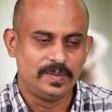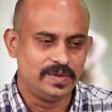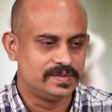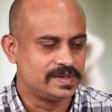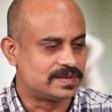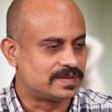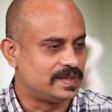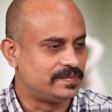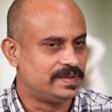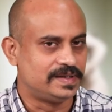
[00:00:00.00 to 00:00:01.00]
Lomov is
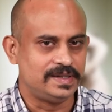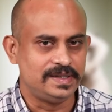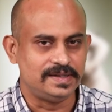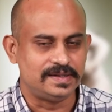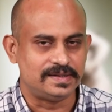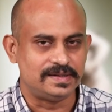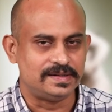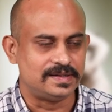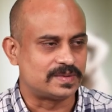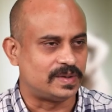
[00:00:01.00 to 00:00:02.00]
definitely
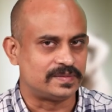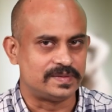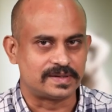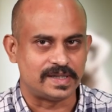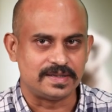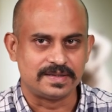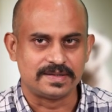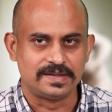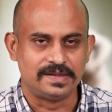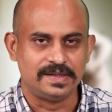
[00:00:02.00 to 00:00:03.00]
in a sort of a
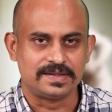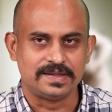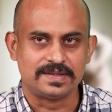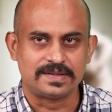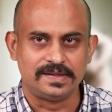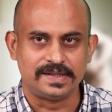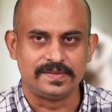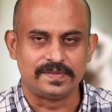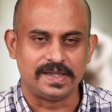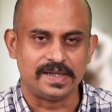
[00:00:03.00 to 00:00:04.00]
crisis. He thinks he's
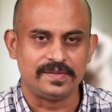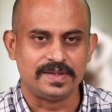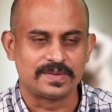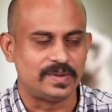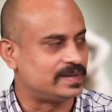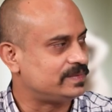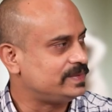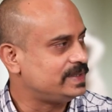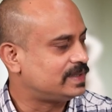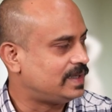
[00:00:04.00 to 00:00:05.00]
35, he has got a
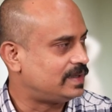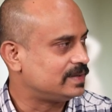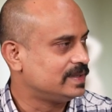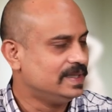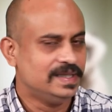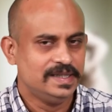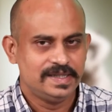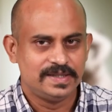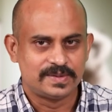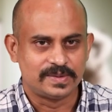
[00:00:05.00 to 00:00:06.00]
weak heart,
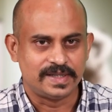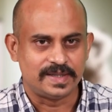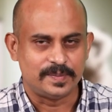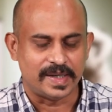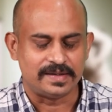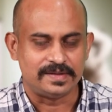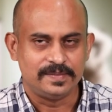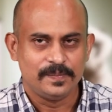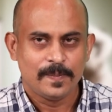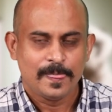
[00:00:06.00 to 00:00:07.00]
he should get married.
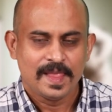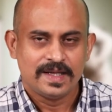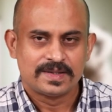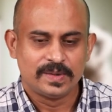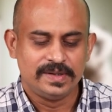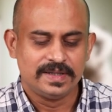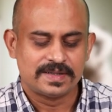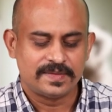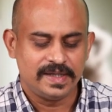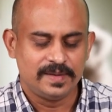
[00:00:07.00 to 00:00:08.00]
So in
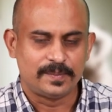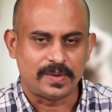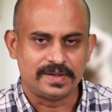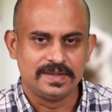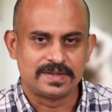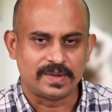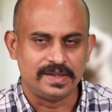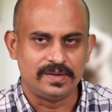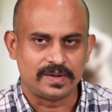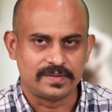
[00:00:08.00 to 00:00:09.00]
his very important
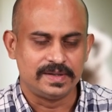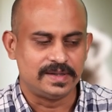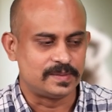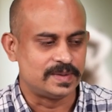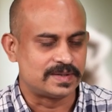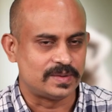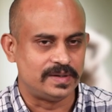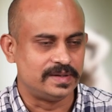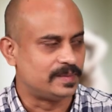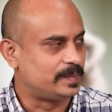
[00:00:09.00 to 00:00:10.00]
soliloquy that we saw
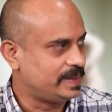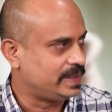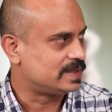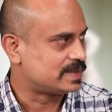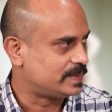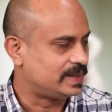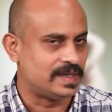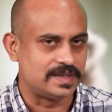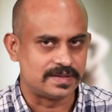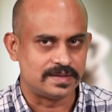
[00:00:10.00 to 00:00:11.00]
in the play as well
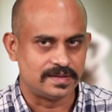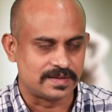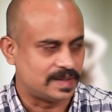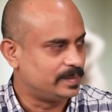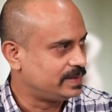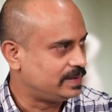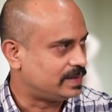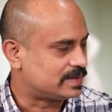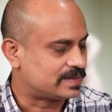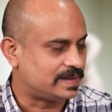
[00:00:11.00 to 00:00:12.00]
as in the summary
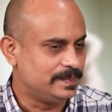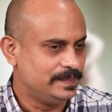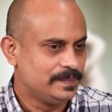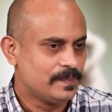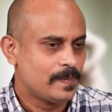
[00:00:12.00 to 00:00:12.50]
last time,